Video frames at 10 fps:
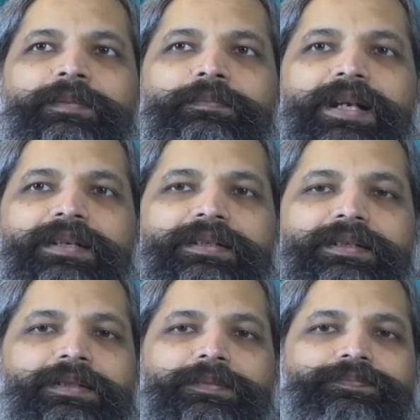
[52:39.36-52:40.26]
But
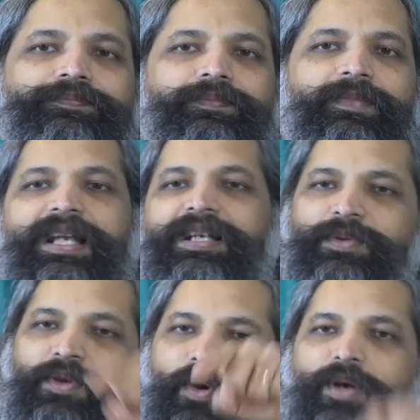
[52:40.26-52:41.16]
it
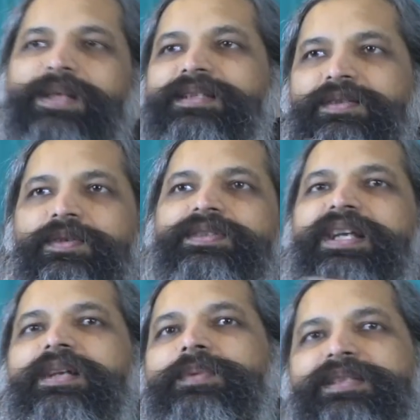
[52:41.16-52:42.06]
was always
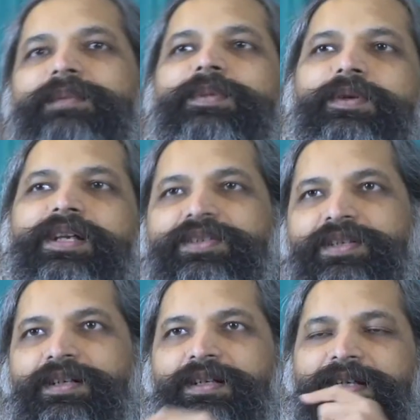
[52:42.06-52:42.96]
associated with some
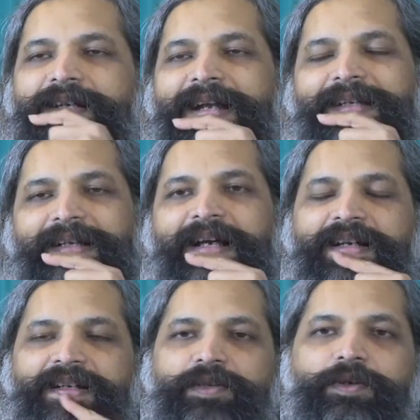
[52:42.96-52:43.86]
location. And the
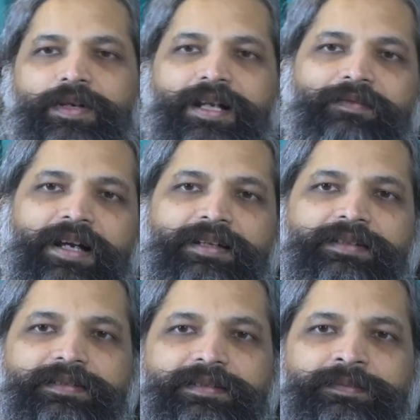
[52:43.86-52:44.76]
current
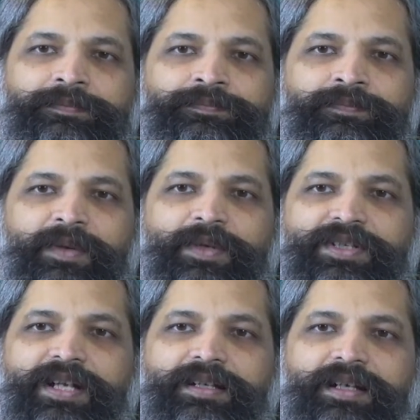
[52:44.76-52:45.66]
coronavirus, which
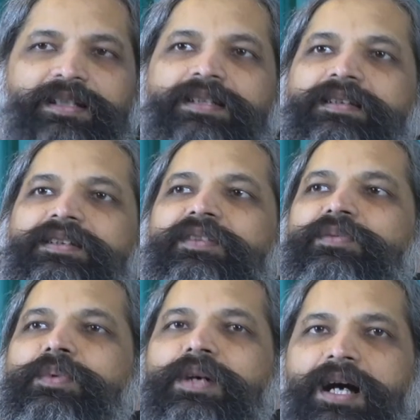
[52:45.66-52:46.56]
started in the city of
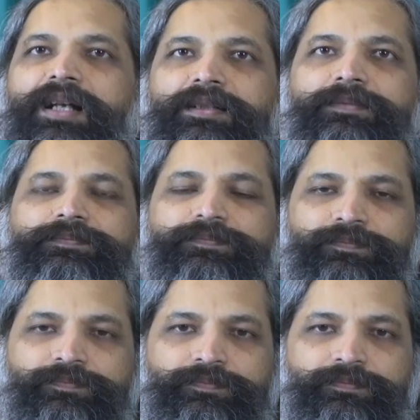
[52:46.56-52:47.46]
Wuhan
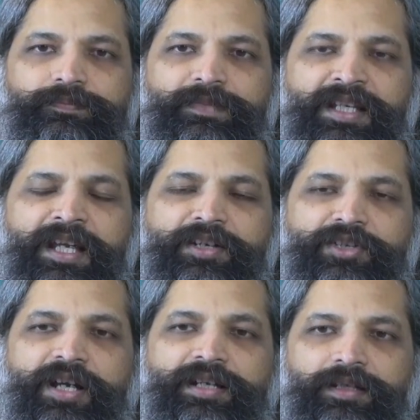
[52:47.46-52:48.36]
in
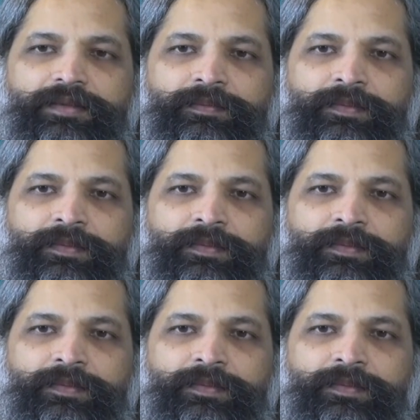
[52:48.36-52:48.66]
China,